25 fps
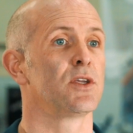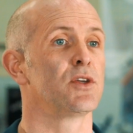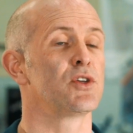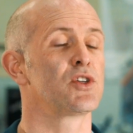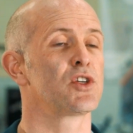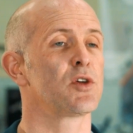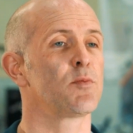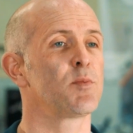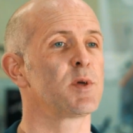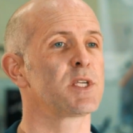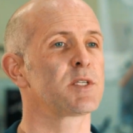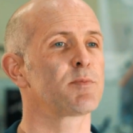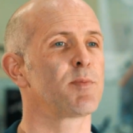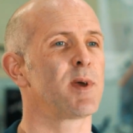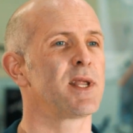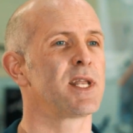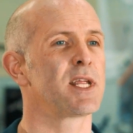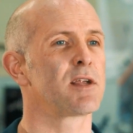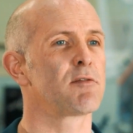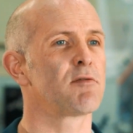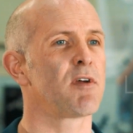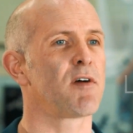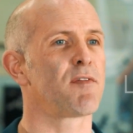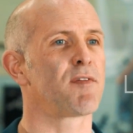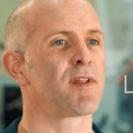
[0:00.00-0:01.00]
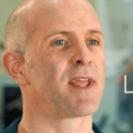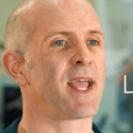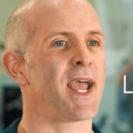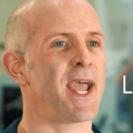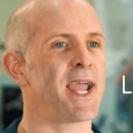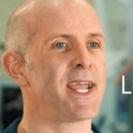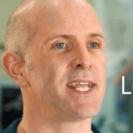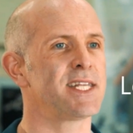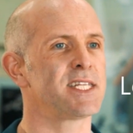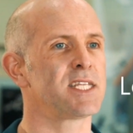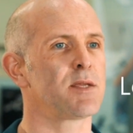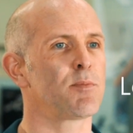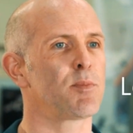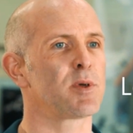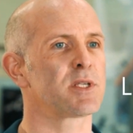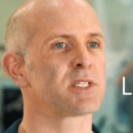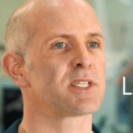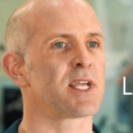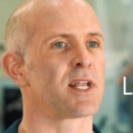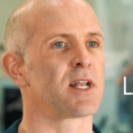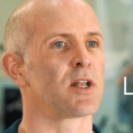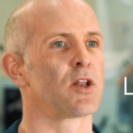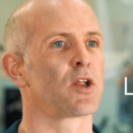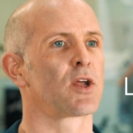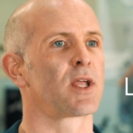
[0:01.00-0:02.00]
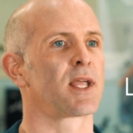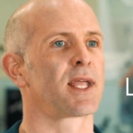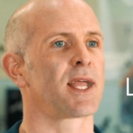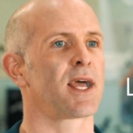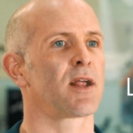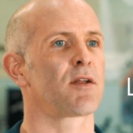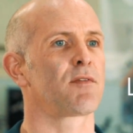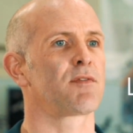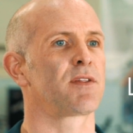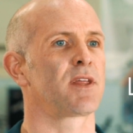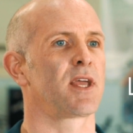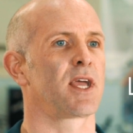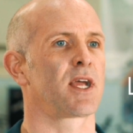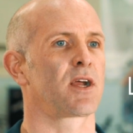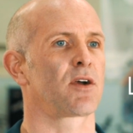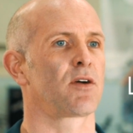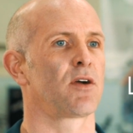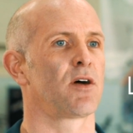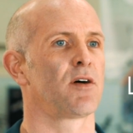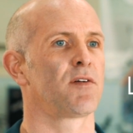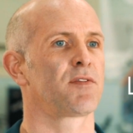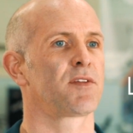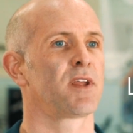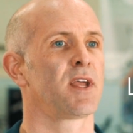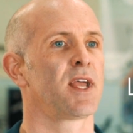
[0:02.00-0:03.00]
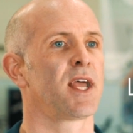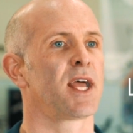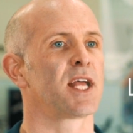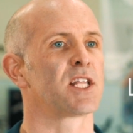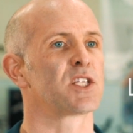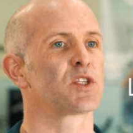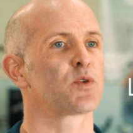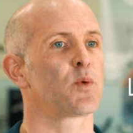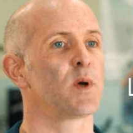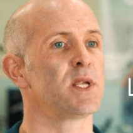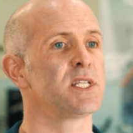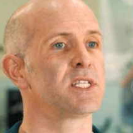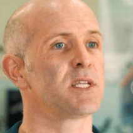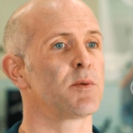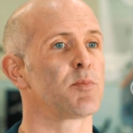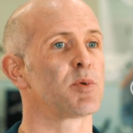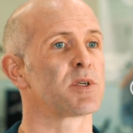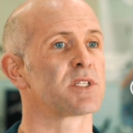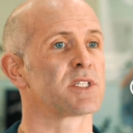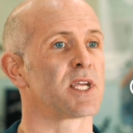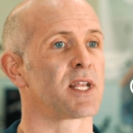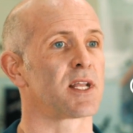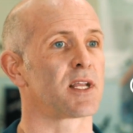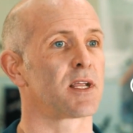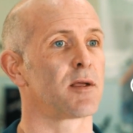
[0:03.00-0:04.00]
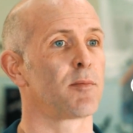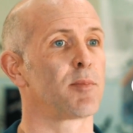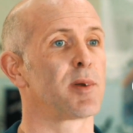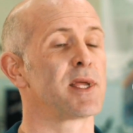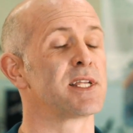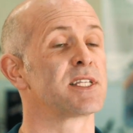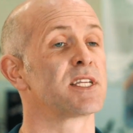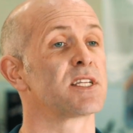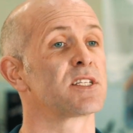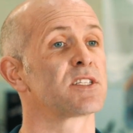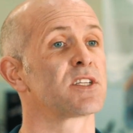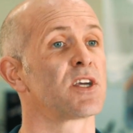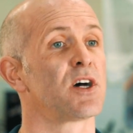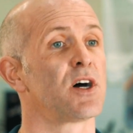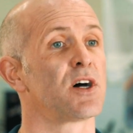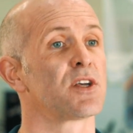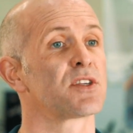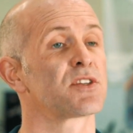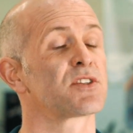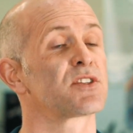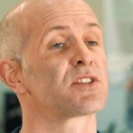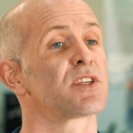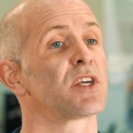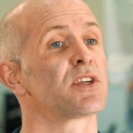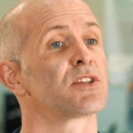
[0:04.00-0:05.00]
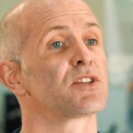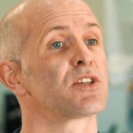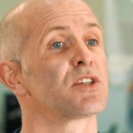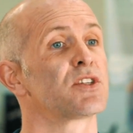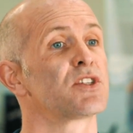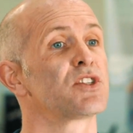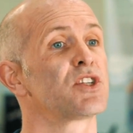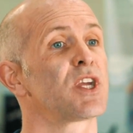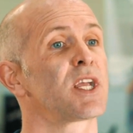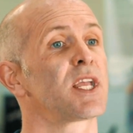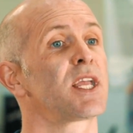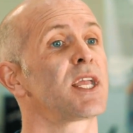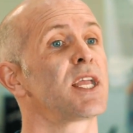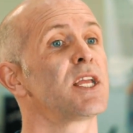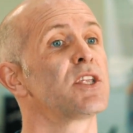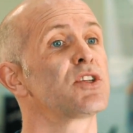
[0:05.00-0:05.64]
You should be spending roughly 80% looking out of the aircraft and 20% completing tasks such as checking